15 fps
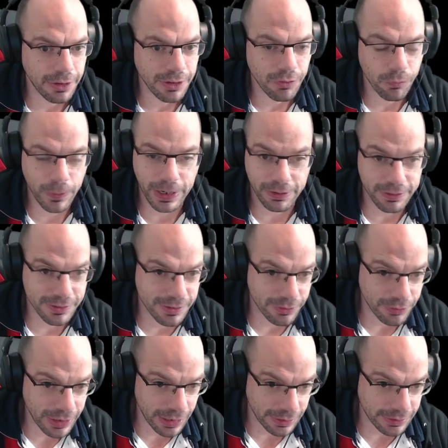Whereas the
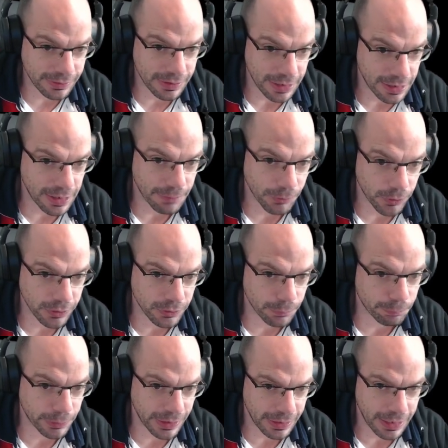reality, and I'm going to
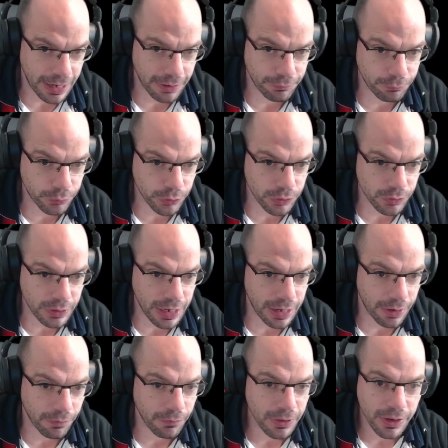play it out for you
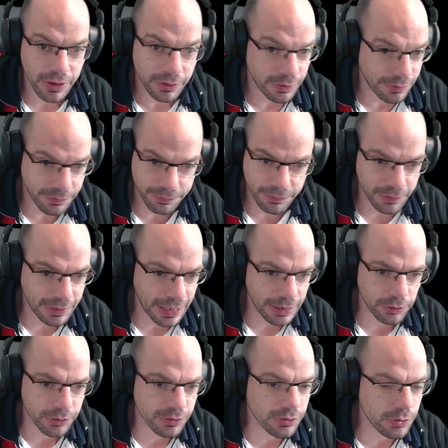now, they
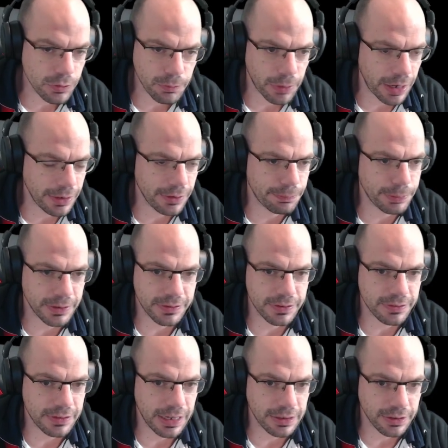lost two minor pieces,
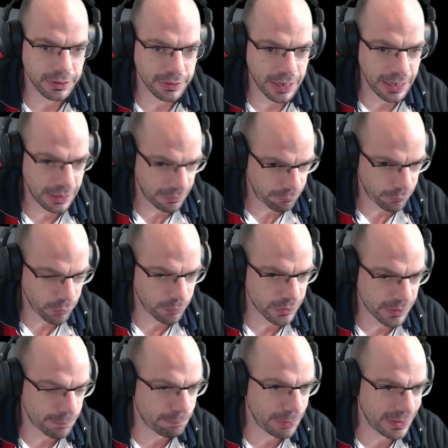Daniel. Knight e4 was
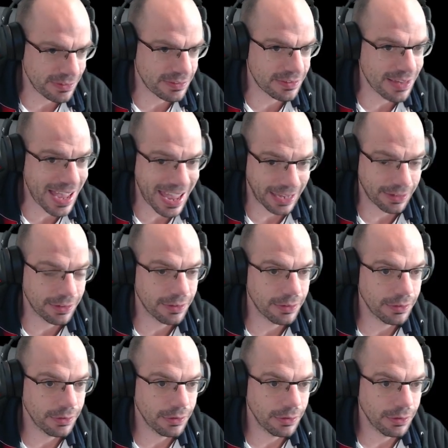a piece sack.
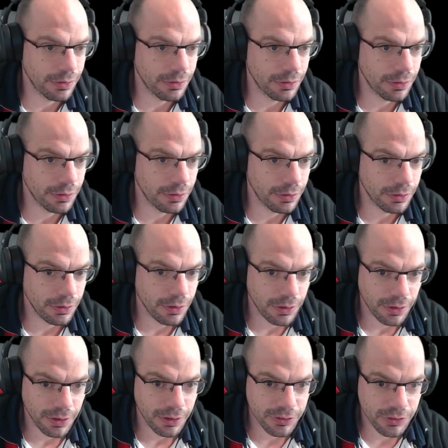
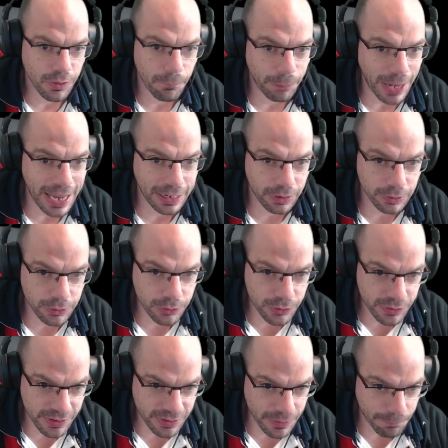So black
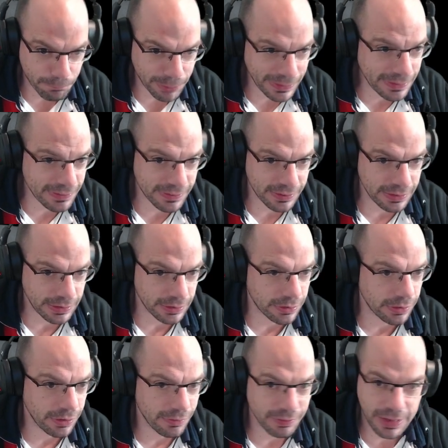loses a piece here.
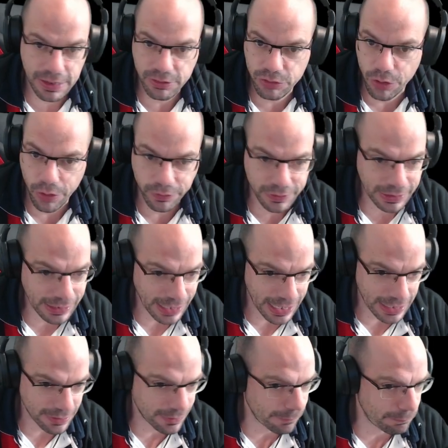They don't
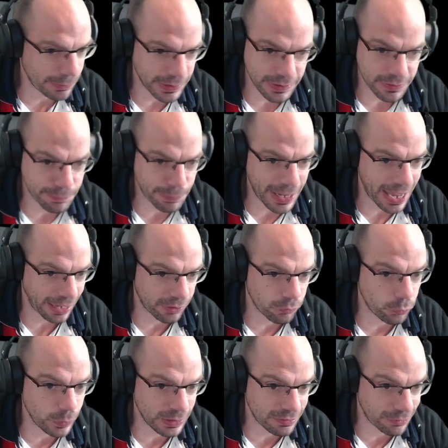gain the piece back.
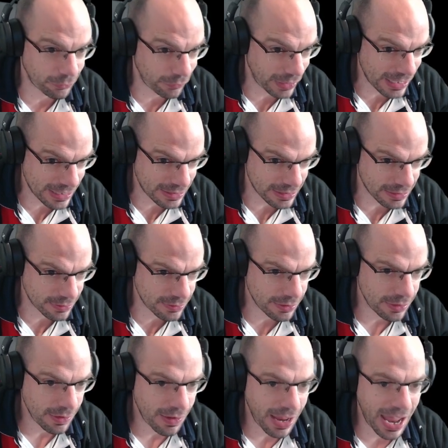We trade it,
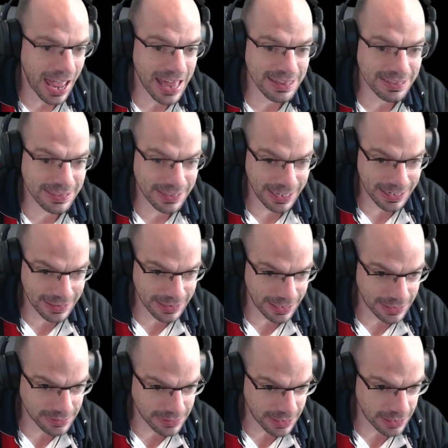and then they
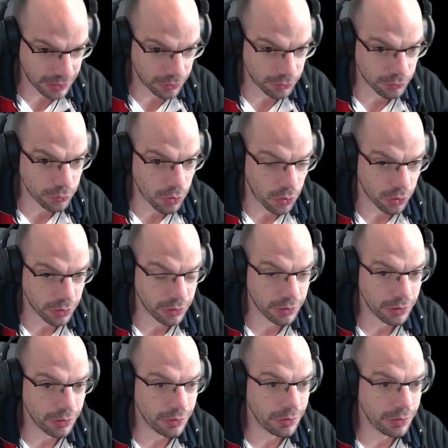take a rook.
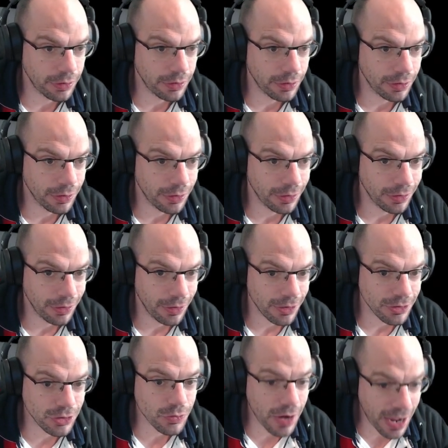
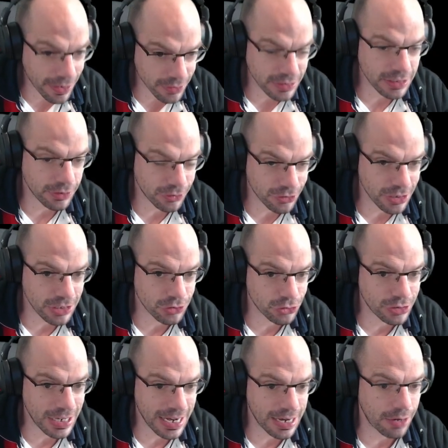You are an exchange
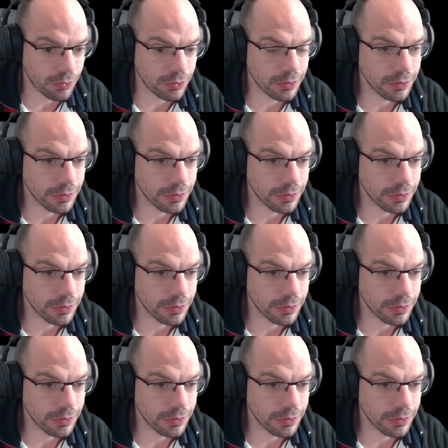down.